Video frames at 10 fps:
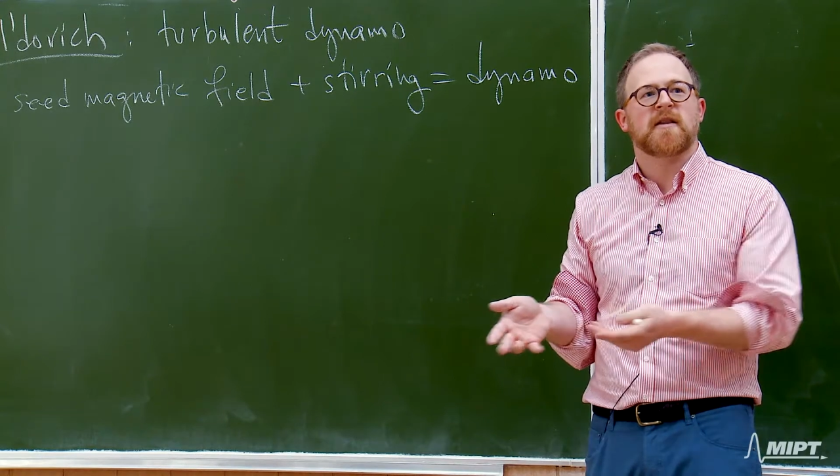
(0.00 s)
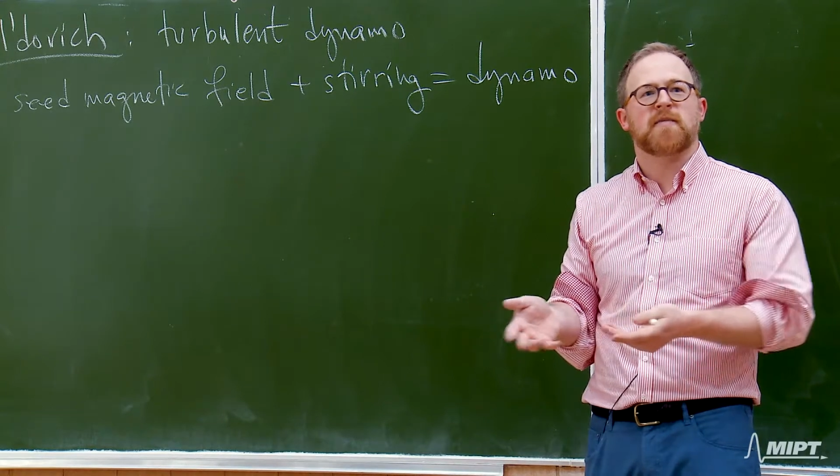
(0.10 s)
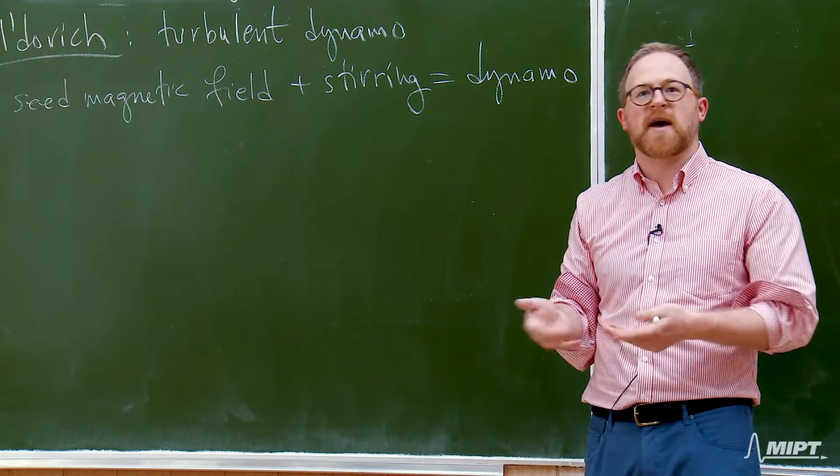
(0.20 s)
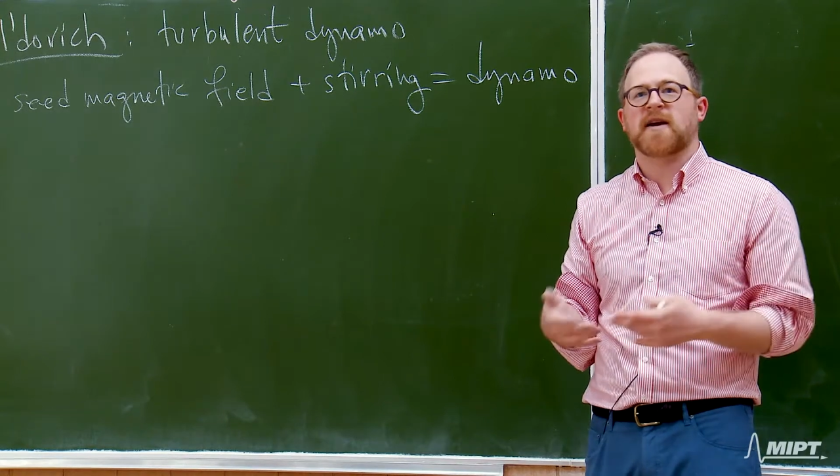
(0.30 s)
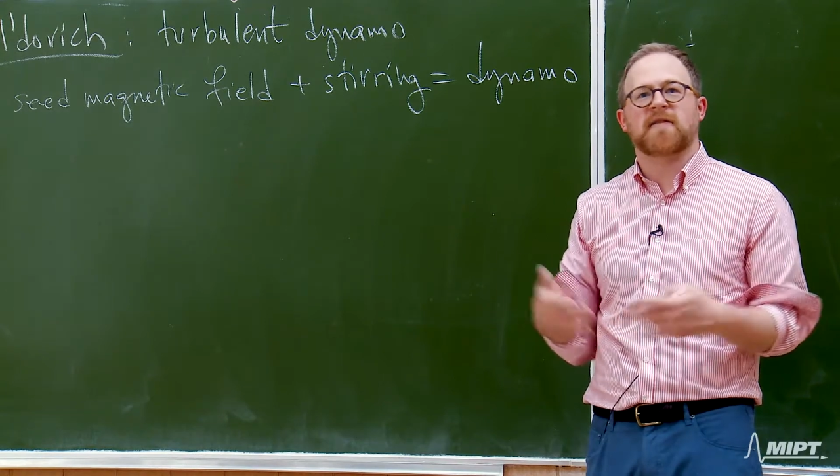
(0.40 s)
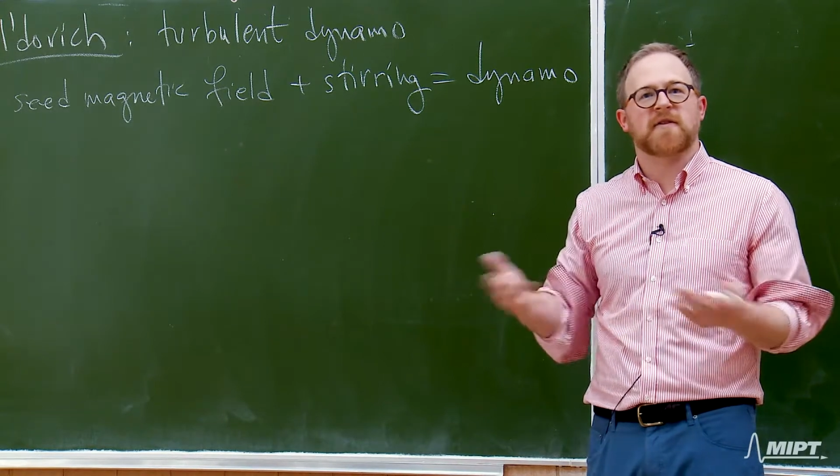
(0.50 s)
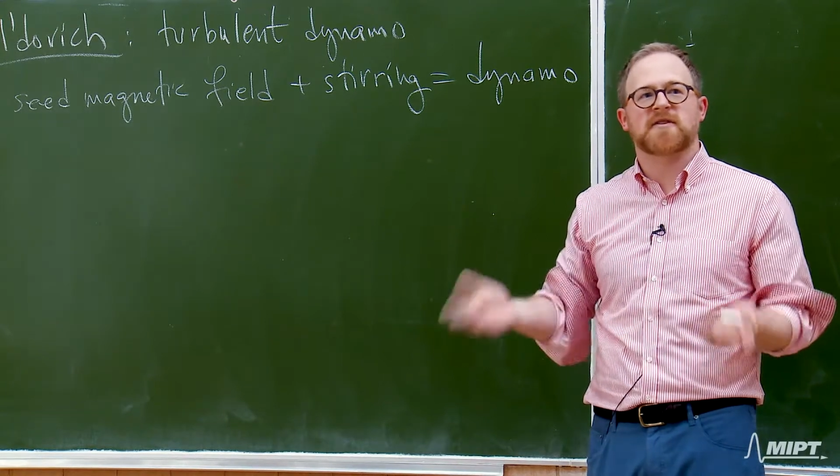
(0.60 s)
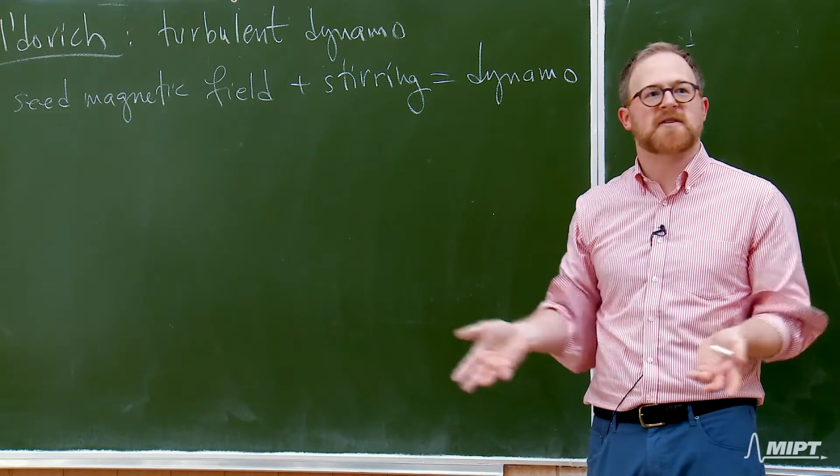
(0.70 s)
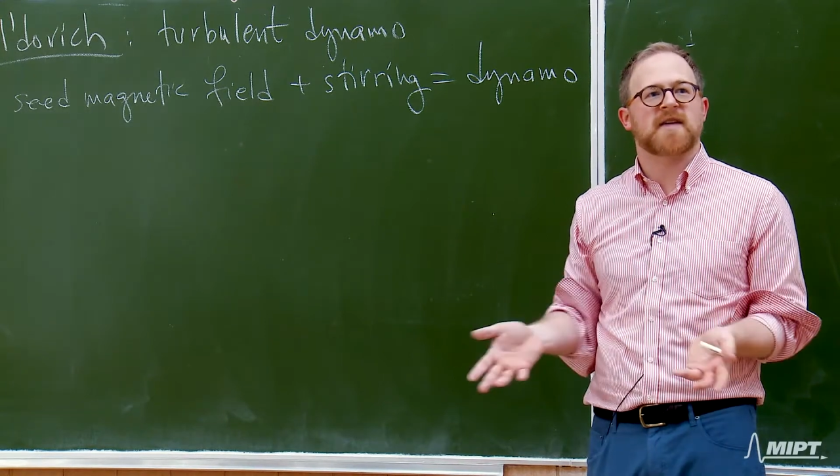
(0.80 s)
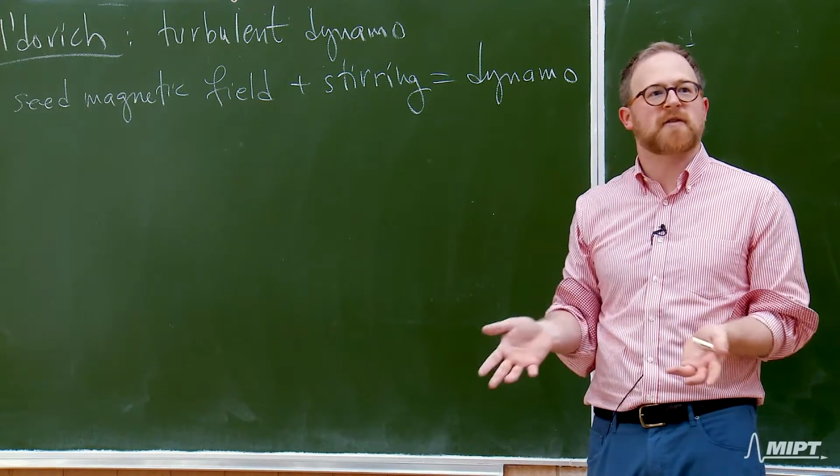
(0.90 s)
the magnetic field
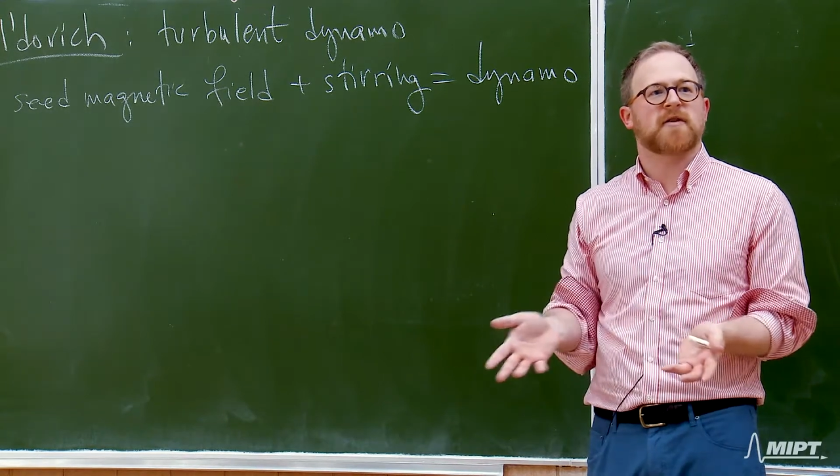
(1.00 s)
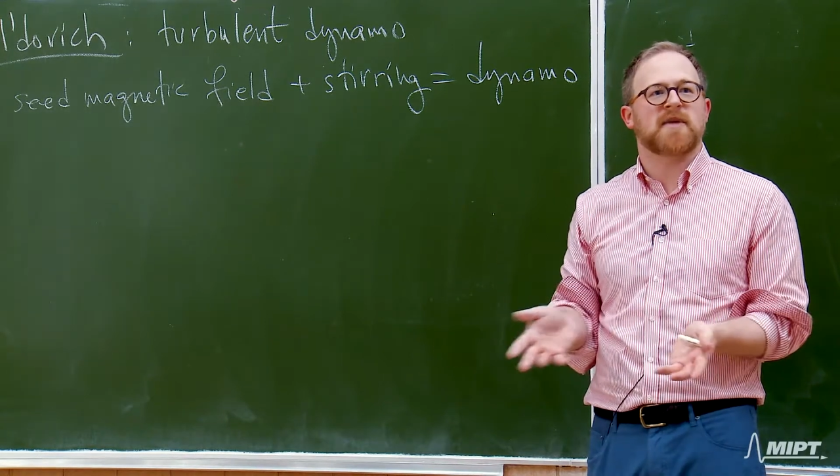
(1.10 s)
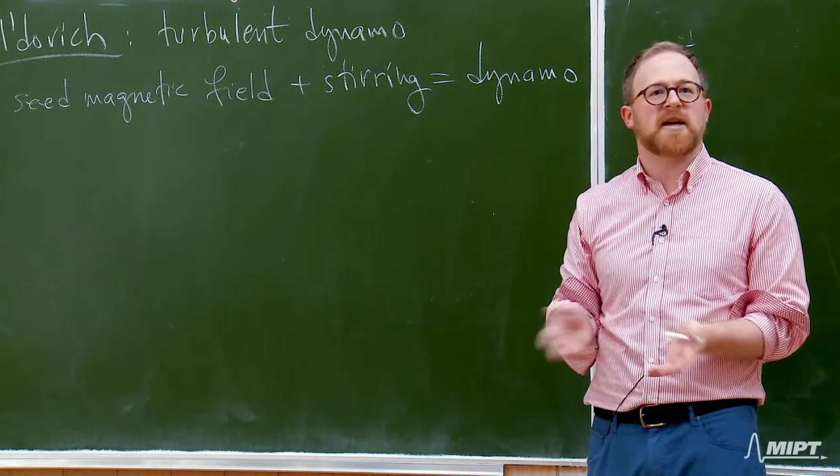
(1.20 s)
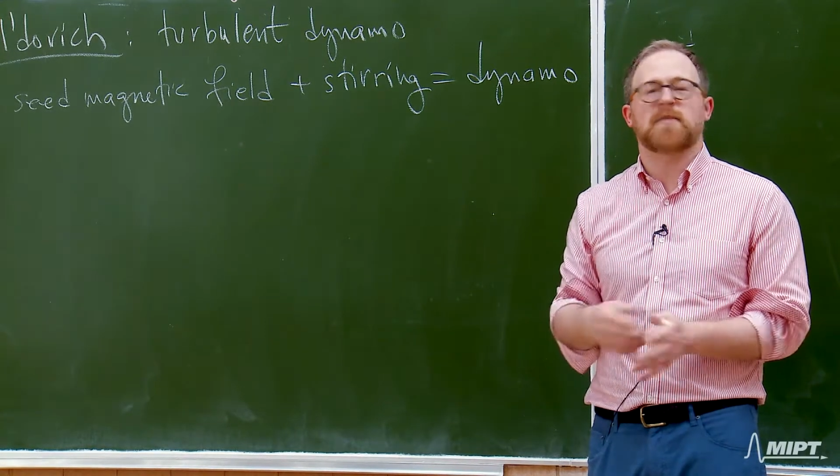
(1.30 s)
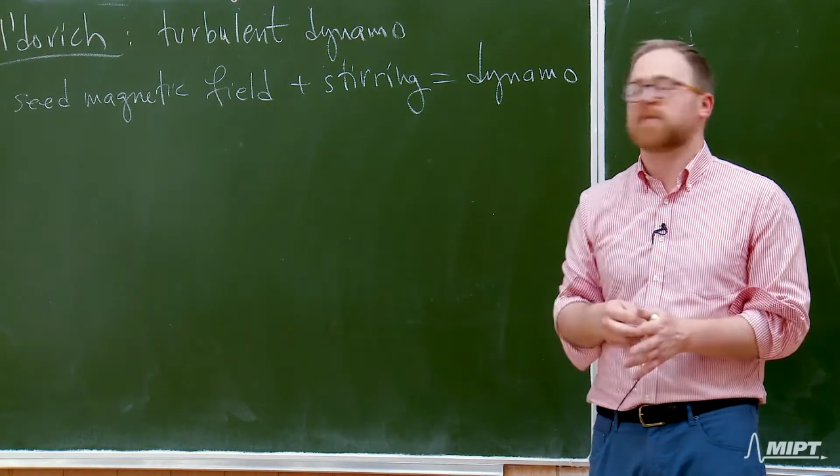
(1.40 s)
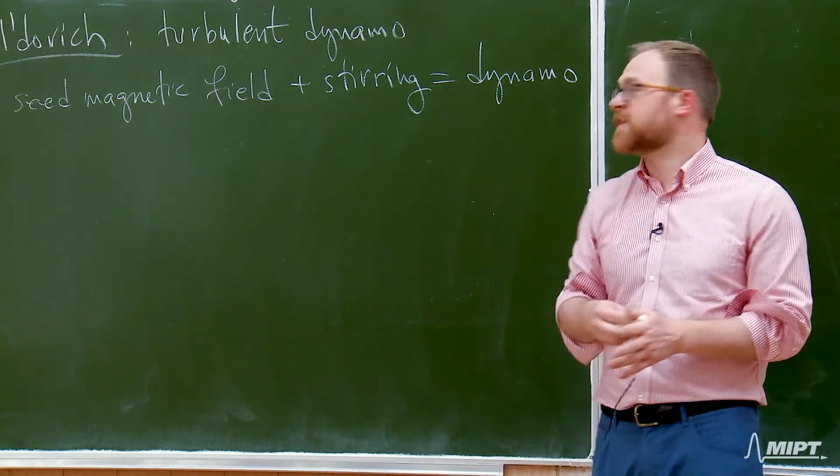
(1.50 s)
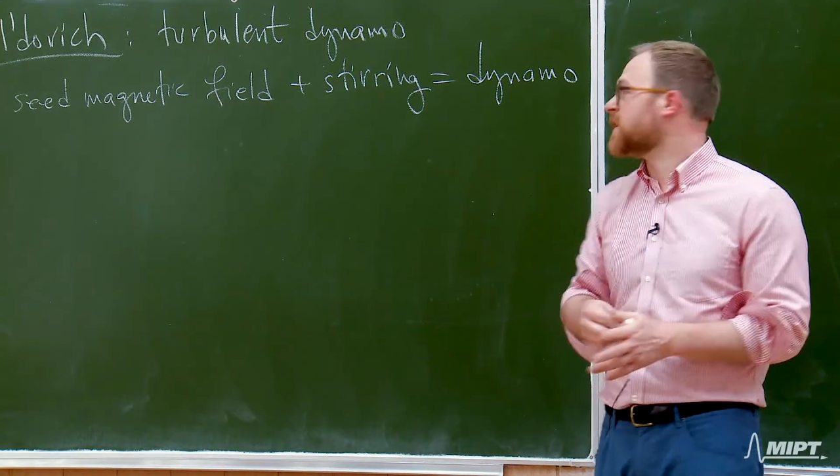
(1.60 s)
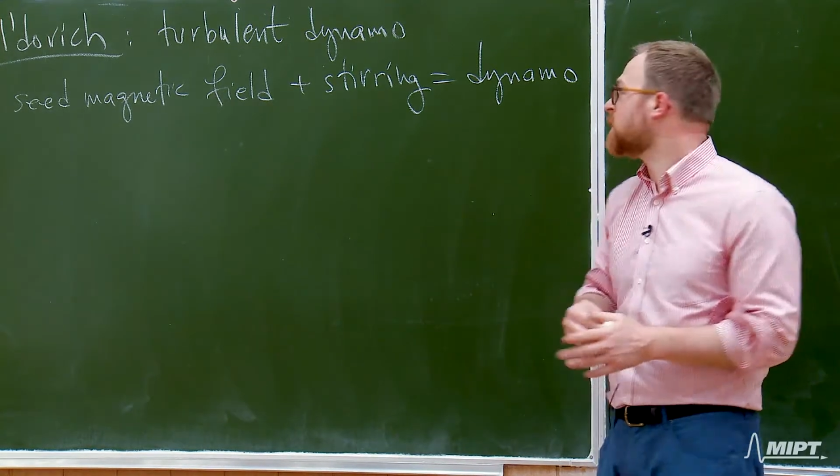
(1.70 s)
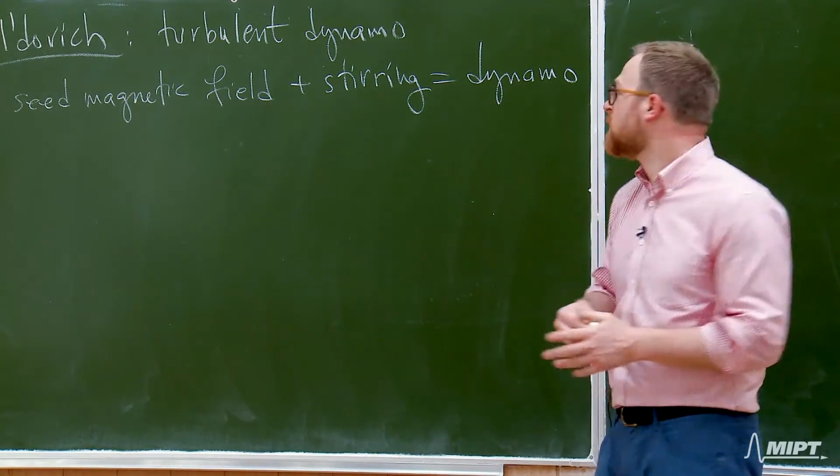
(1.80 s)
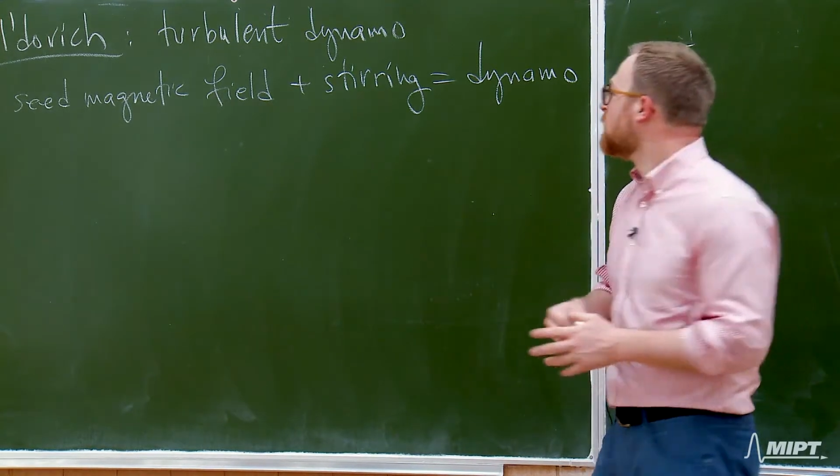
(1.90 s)
is just not going to be amplified.